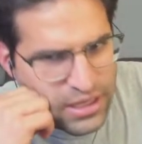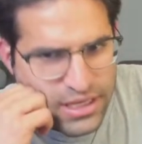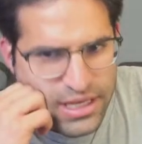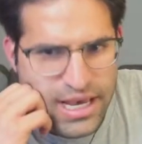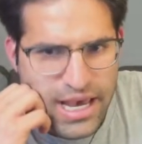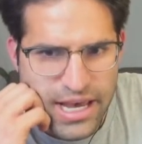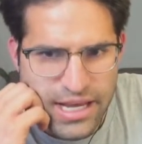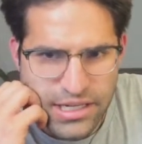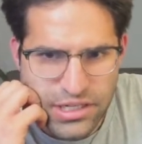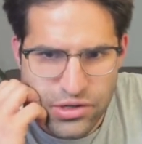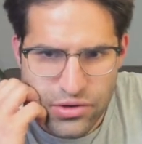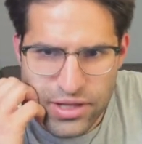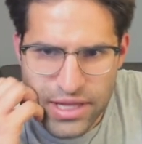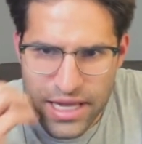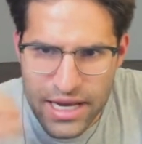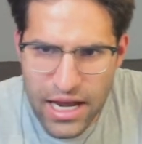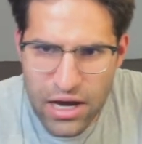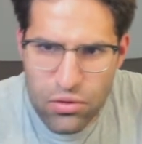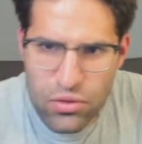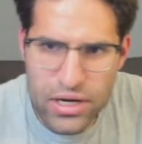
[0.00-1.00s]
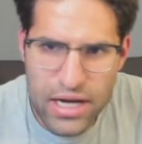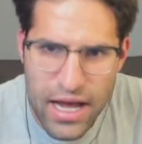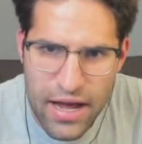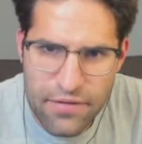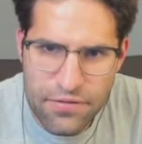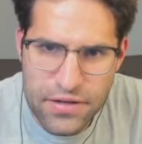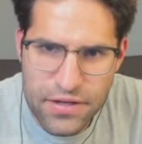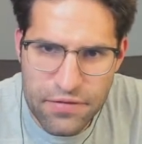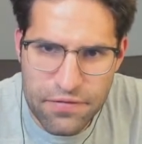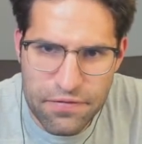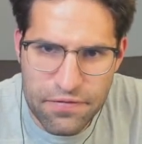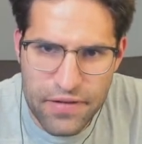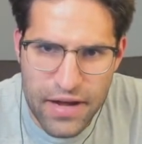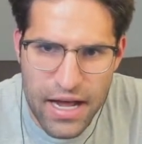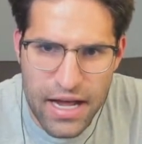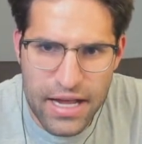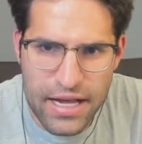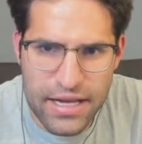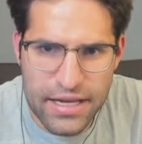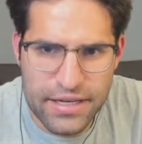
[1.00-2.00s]
Yeah, so then I would have to
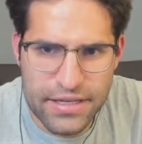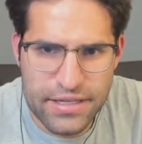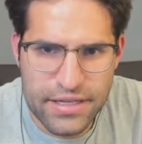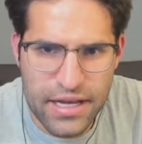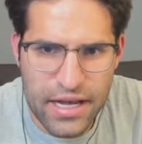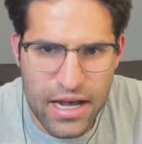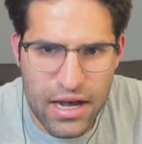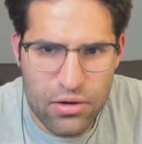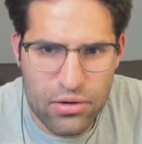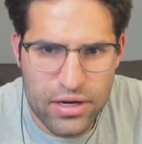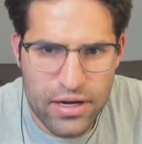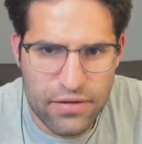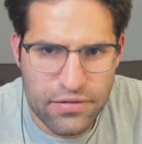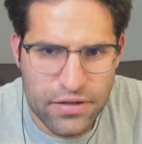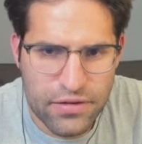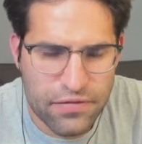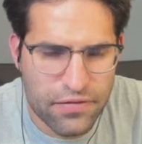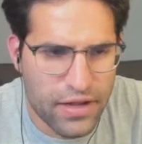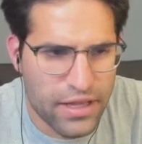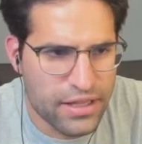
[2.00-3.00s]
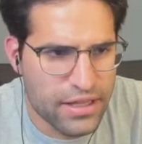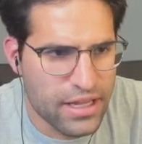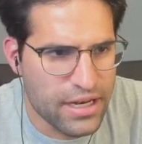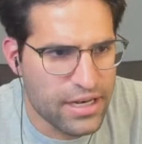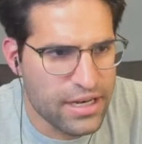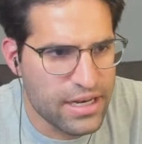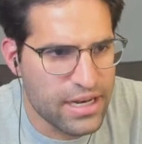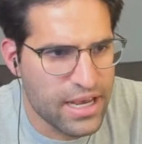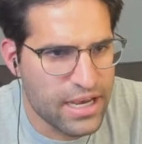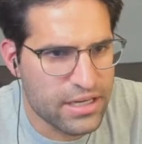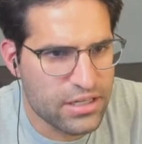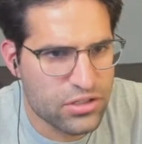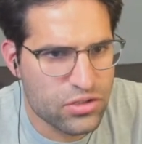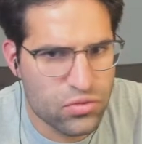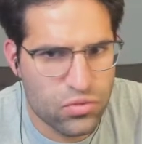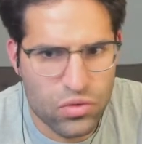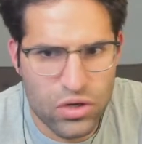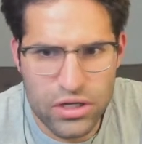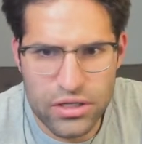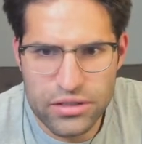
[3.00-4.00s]
find the
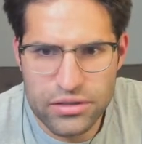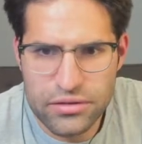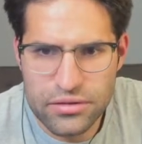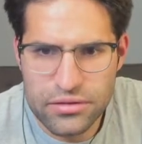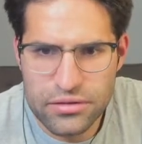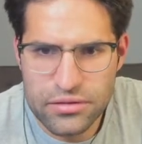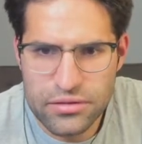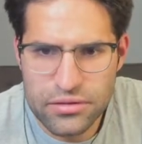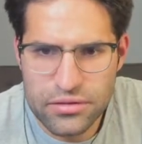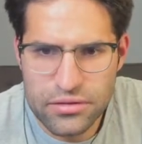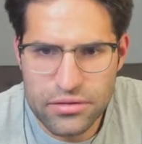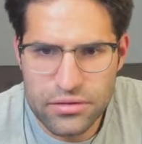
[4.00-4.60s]
next one.